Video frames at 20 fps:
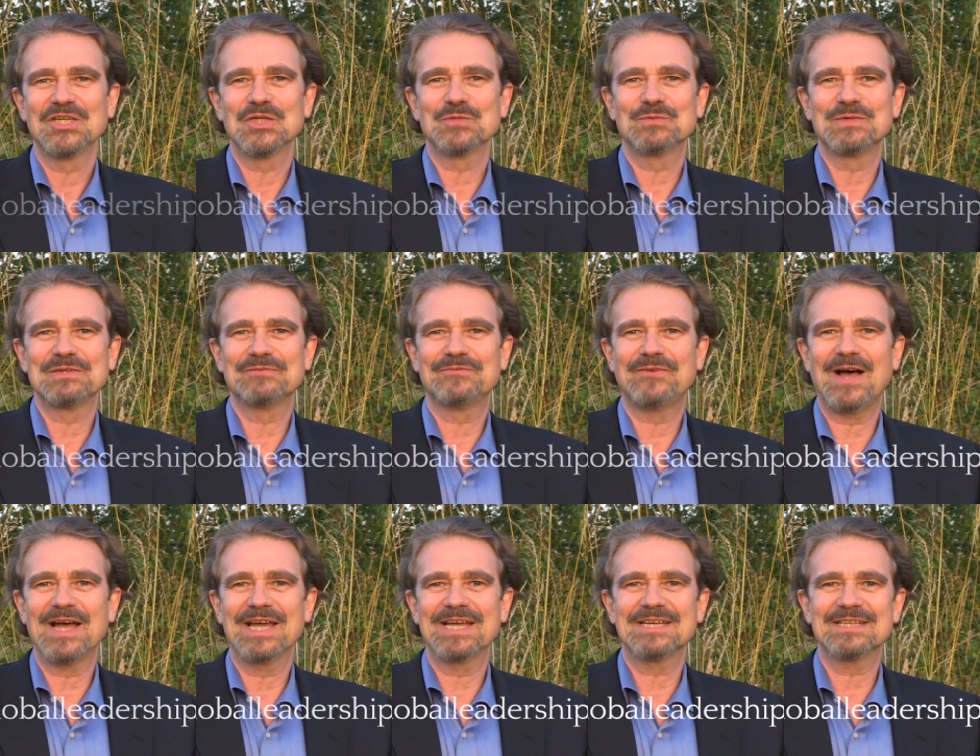you will
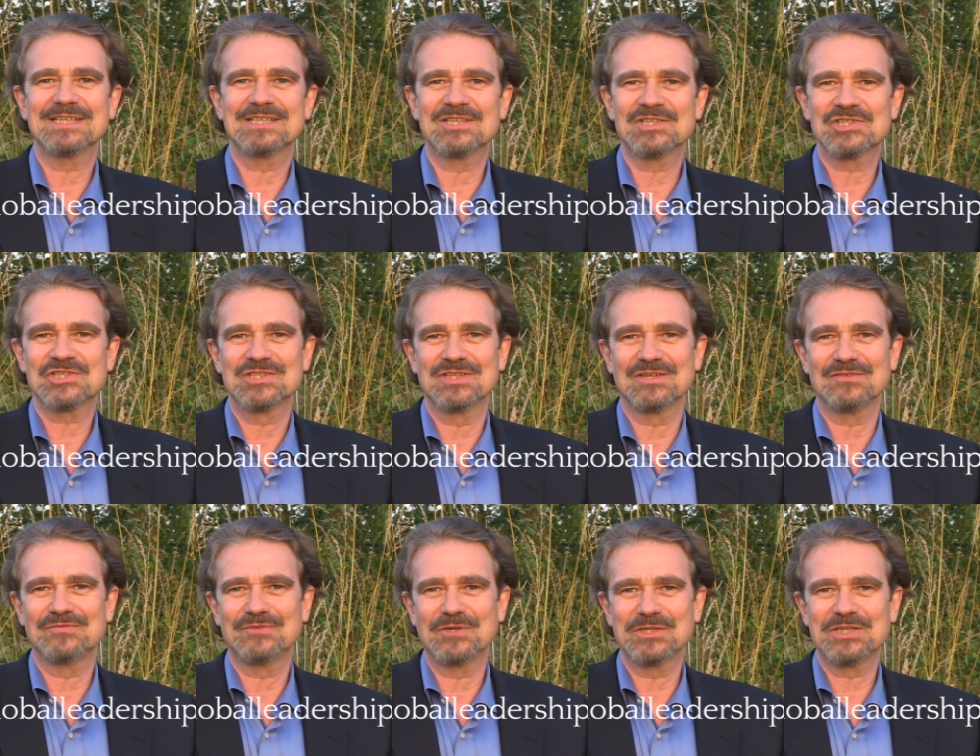find
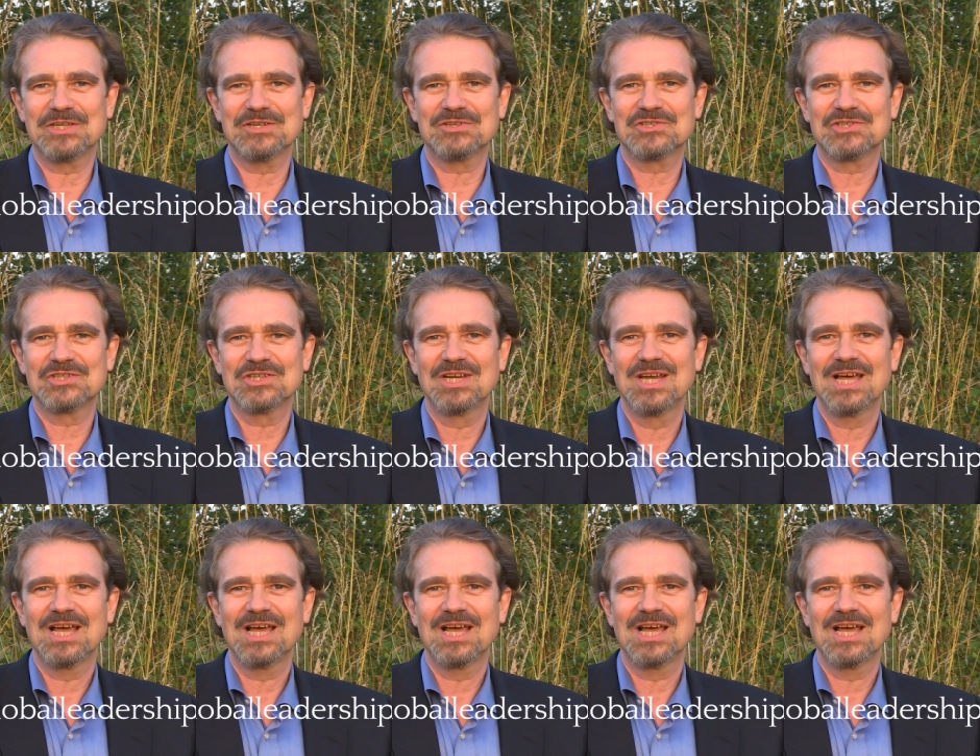additional footage,